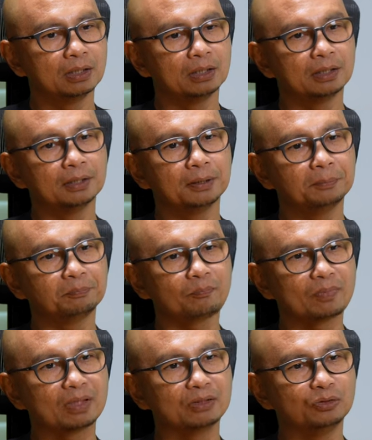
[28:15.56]
Um,
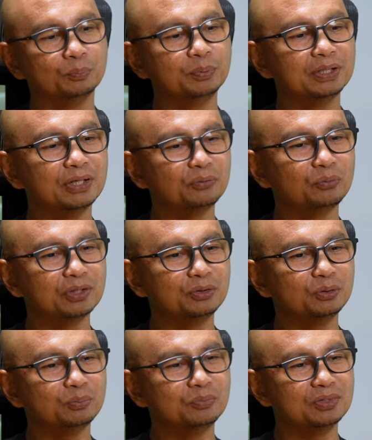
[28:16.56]
to begin with,
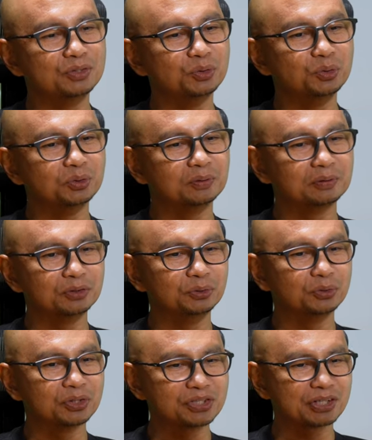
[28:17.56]
you you
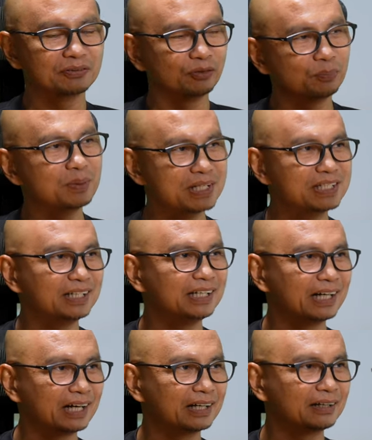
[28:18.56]
you yourself or
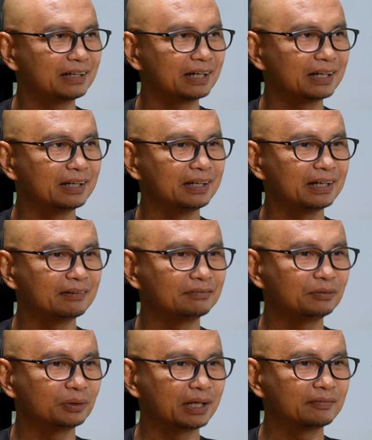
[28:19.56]
personally, I I
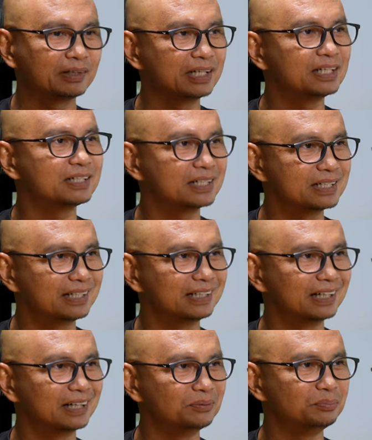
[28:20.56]
have to have an interest
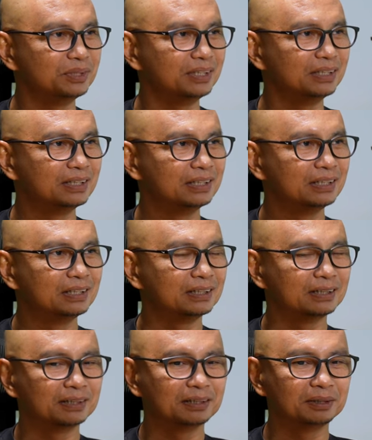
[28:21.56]
in the IP.
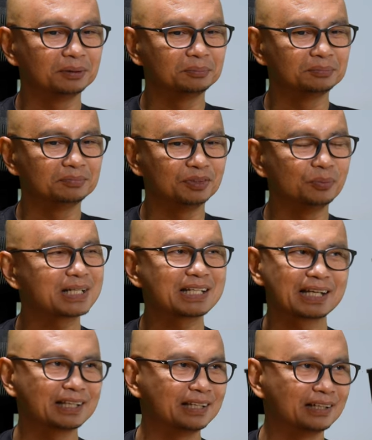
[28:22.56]
Um, you
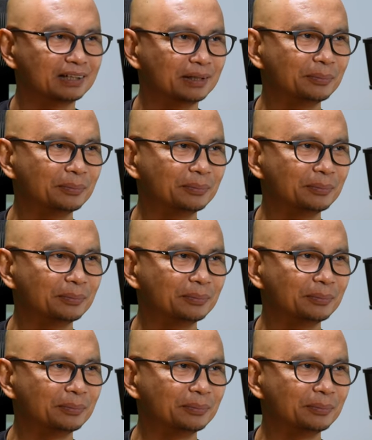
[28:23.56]
must like it.